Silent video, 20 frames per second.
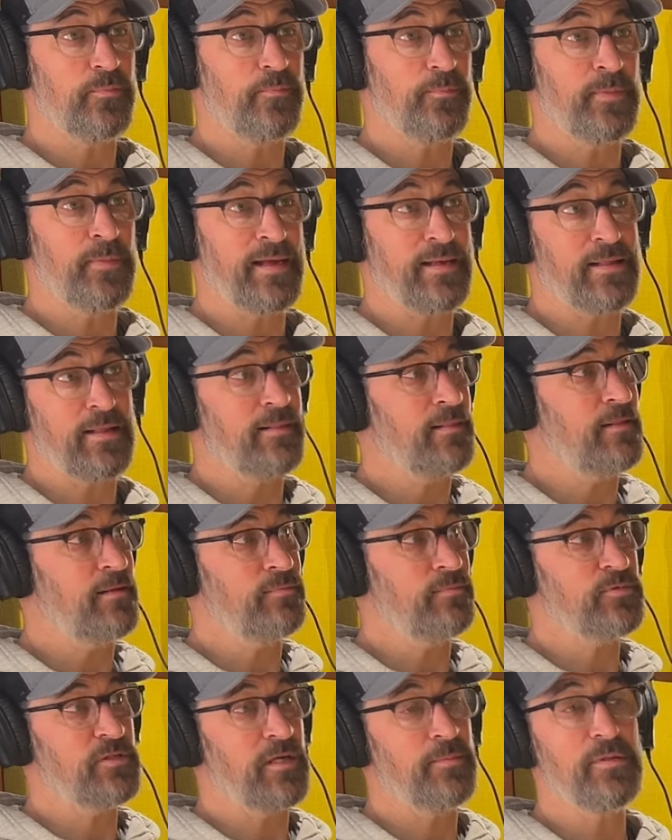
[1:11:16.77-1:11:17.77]
like it,
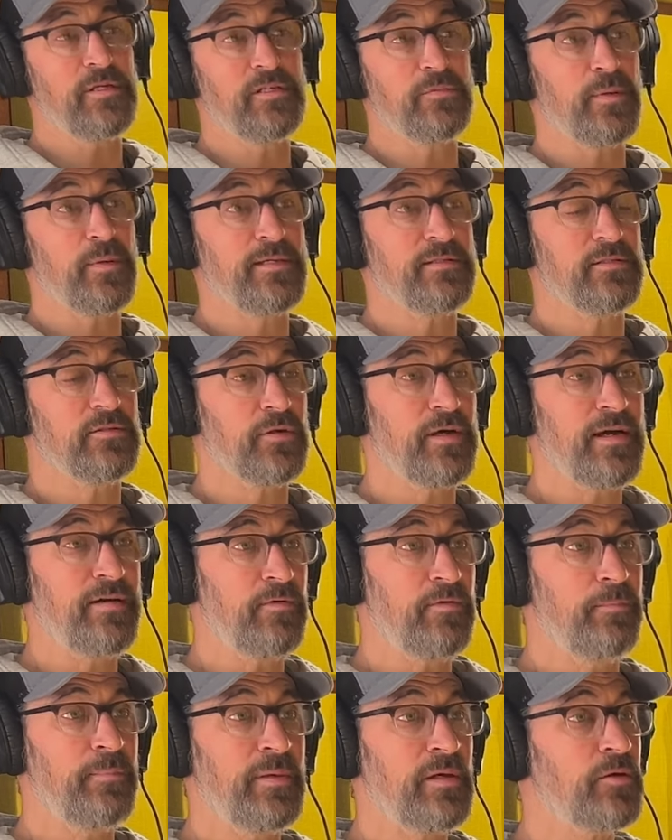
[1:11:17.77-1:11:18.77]
some of these places will have a
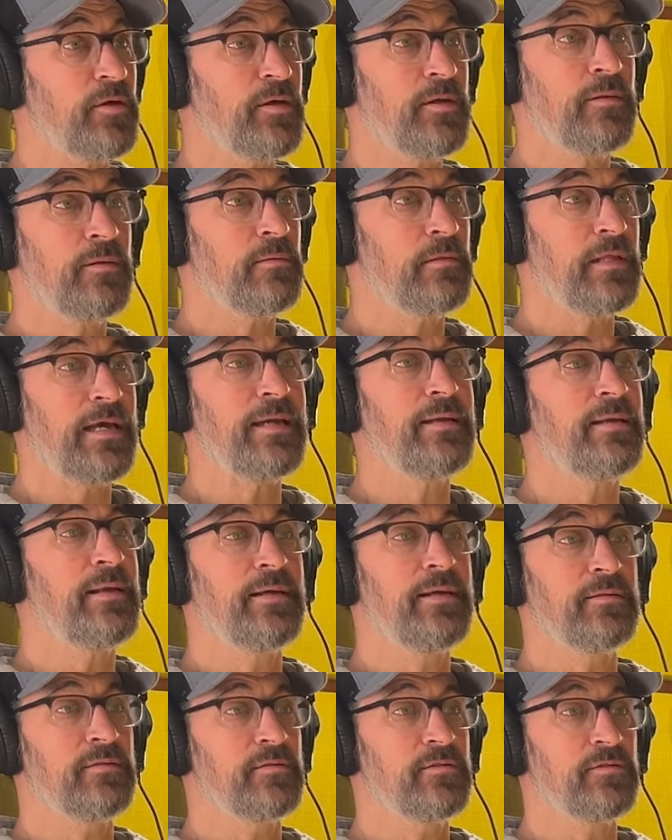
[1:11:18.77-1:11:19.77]
million laying
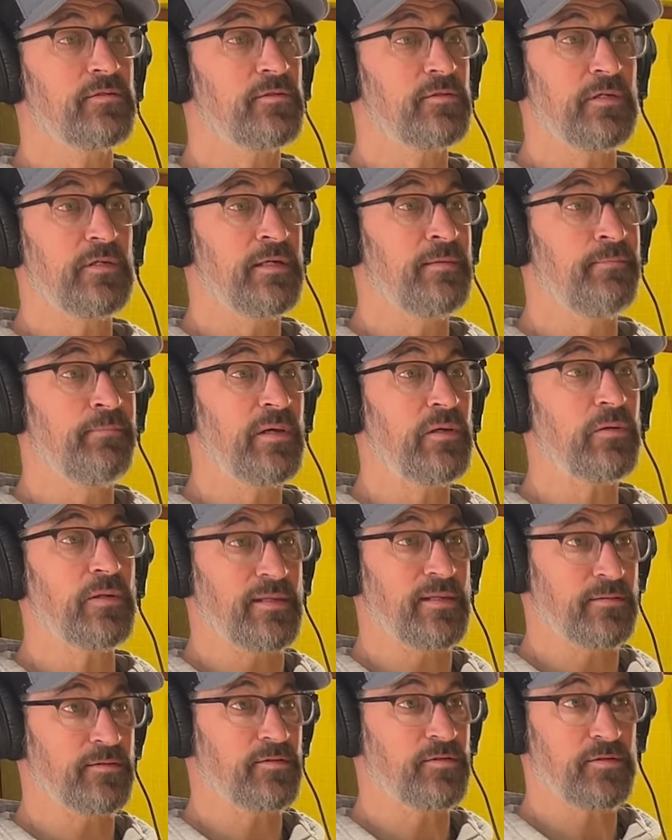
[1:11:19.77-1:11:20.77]
hens in
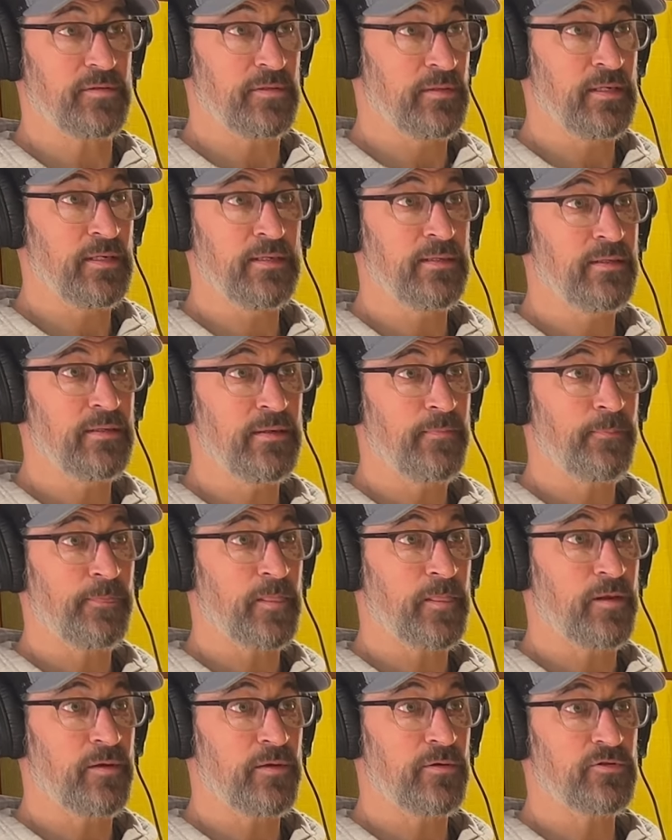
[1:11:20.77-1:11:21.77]
buildings.
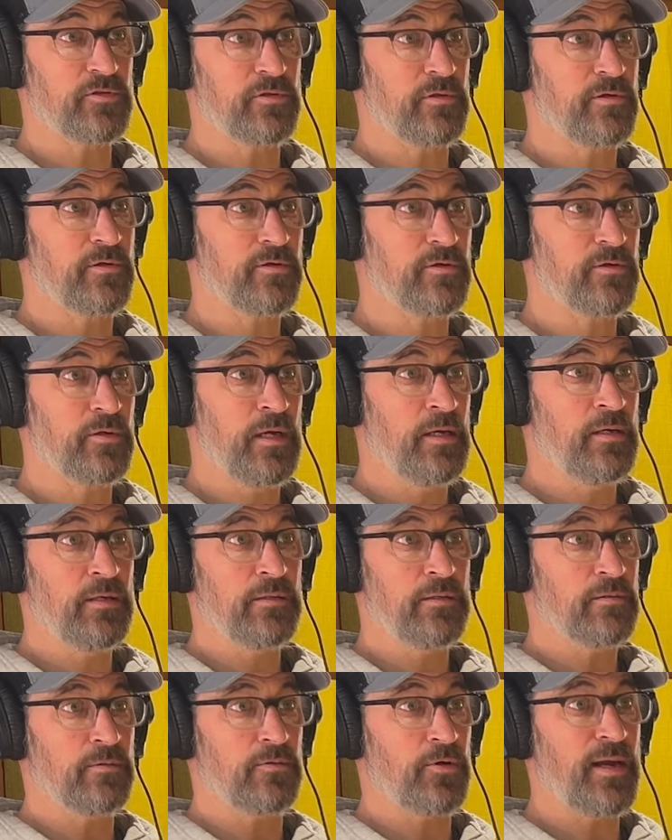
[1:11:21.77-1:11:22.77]
You know, so they're
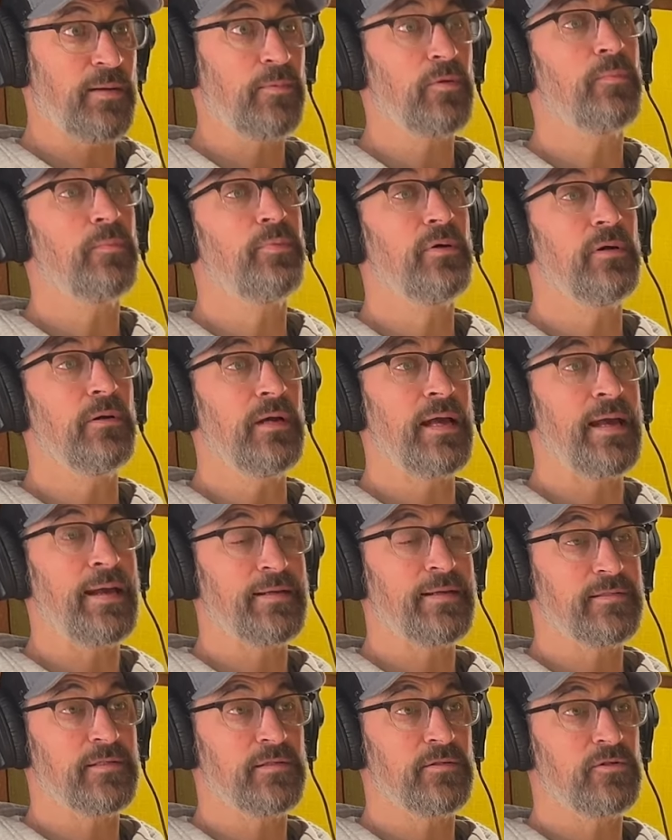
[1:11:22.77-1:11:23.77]
they're able to put
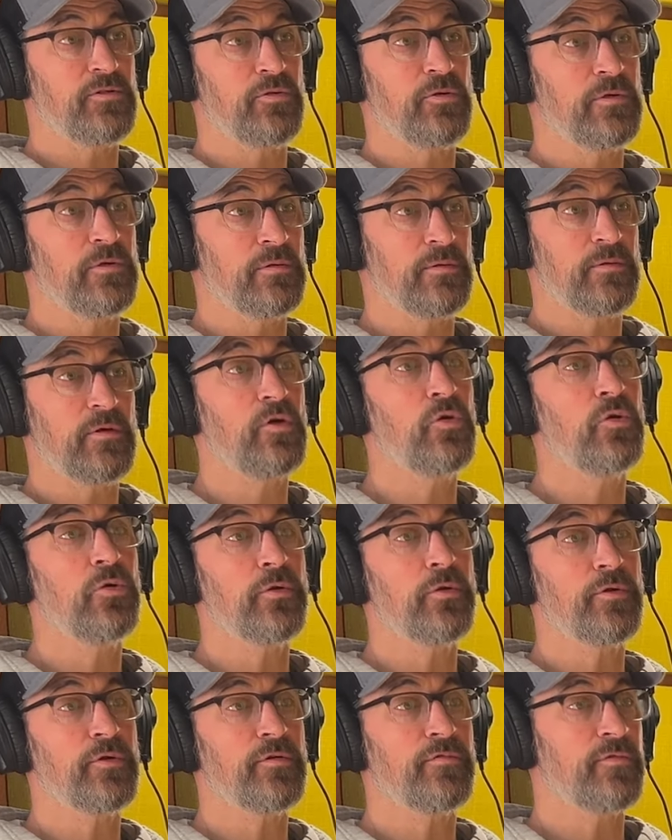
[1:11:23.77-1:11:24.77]
eggs into a
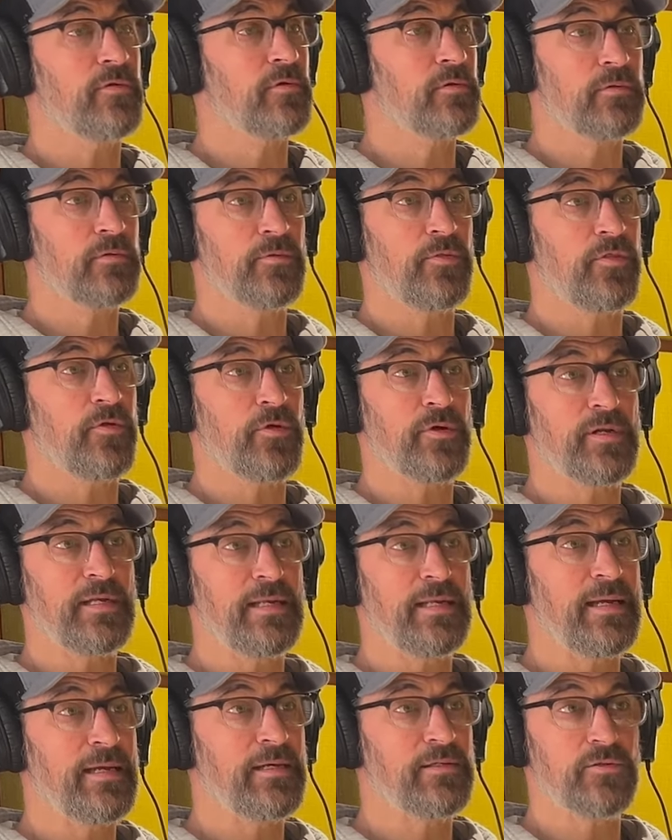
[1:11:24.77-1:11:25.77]
cooler for 30
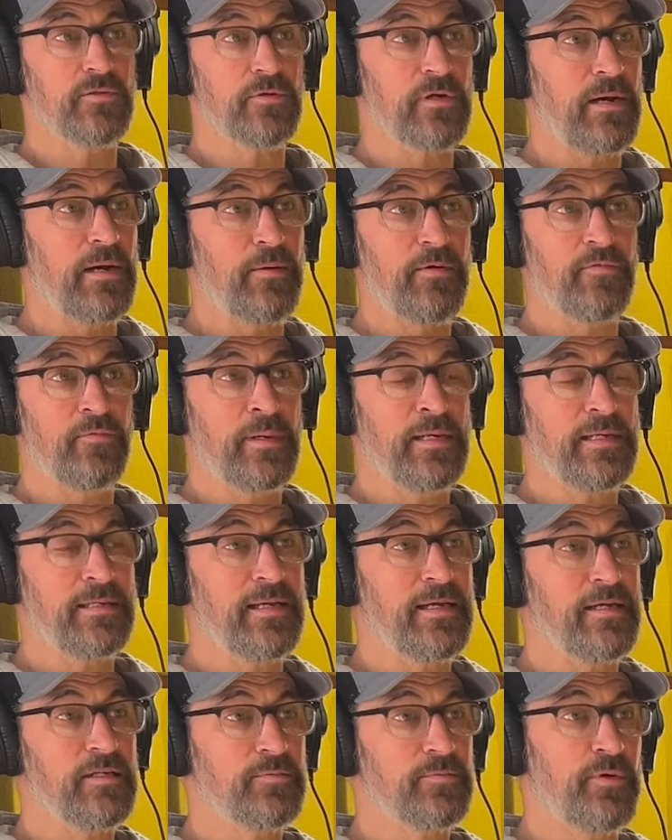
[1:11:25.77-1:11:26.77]
days or however many
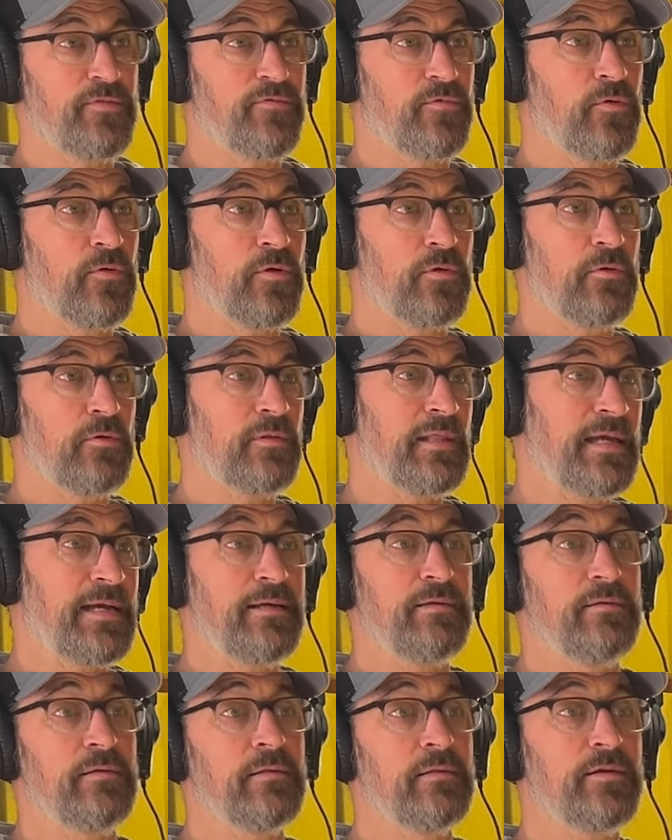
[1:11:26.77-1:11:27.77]
days before they
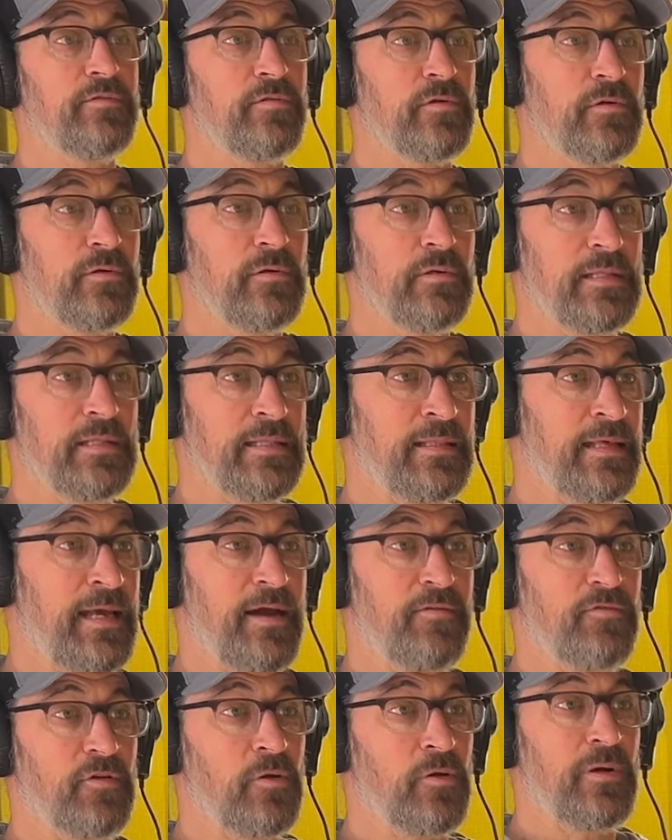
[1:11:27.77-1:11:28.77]
get delivered and then they
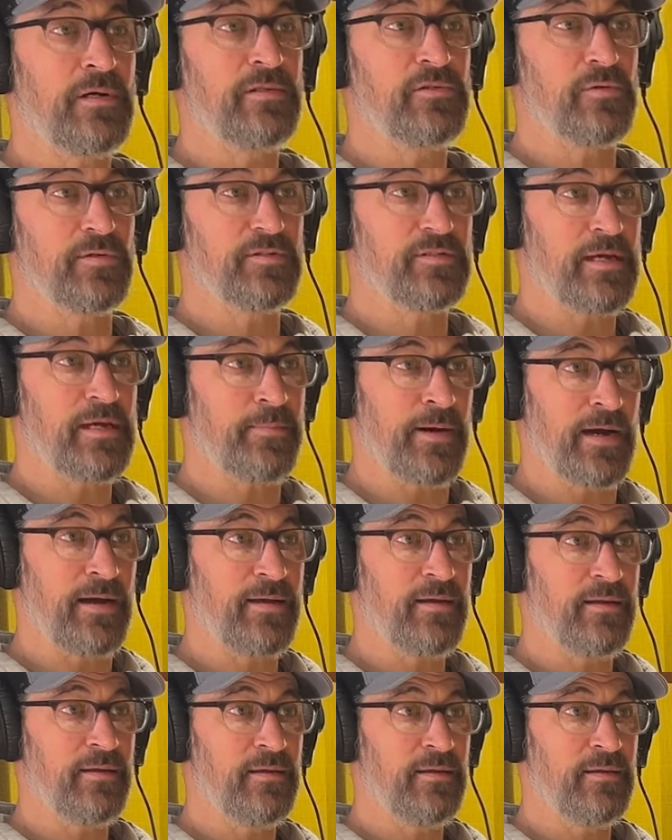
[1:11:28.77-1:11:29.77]
have to go onto a semi